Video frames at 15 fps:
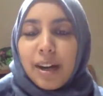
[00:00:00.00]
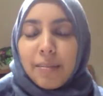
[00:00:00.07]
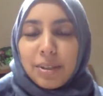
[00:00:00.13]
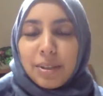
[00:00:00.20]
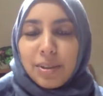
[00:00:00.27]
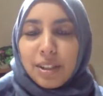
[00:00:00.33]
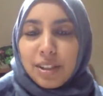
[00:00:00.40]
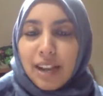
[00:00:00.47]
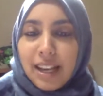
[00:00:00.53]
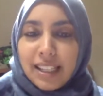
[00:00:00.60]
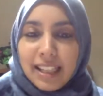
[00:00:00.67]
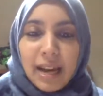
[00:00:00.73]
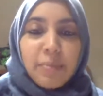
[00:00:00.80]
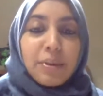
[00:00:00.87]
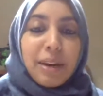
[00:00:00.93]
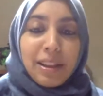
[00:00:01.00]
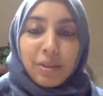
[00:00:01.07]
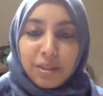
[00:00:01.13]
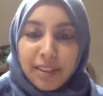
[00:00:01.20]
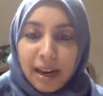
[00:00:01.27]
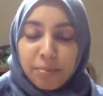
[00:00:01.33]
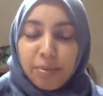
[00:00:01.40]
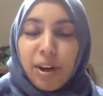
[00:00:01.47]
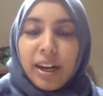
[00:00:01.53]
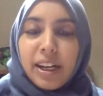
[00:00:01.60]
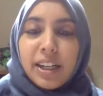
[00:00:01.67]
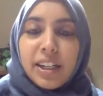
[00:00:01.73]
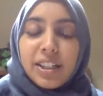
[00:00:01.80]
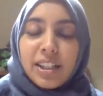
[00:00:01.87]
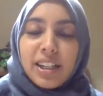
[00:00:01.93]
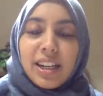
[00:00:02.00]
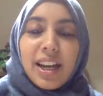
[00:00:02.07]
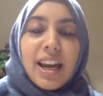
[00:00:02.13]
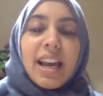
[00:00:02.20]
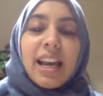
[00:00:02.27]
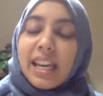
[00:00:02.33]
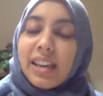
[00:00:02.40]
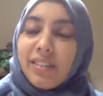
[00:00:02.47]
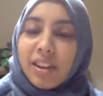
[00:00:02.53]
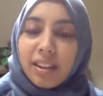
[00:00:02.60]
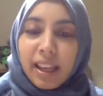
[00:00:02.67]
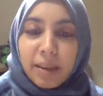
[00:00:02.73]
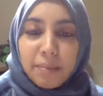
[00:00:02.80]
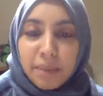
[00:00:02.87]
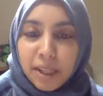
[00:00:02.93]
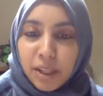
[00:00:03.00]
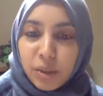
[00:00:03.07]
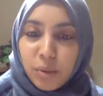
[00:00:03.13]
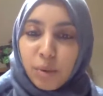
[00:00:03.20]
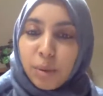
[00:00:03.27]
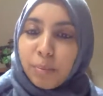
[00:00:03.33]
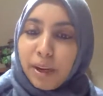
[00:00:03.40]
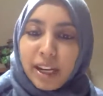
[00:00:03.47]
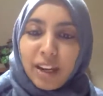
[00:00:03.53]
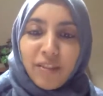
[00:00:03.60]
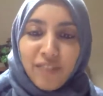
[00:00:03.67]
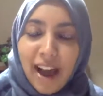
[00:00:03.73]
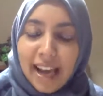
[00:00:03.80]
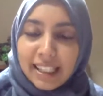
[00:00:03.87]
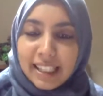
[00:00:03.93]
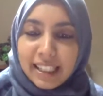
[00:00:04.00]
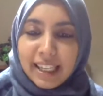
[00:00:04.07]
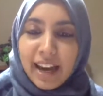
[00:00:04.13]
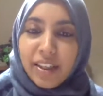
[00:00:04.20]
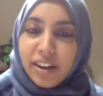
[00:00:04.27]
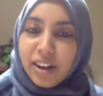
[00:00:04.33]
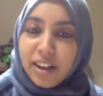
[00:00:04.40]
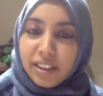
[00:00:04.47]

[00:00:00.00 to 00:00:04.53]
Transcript: So it's a nice time. We had those night prayers and even like meals when we're breaking fast together.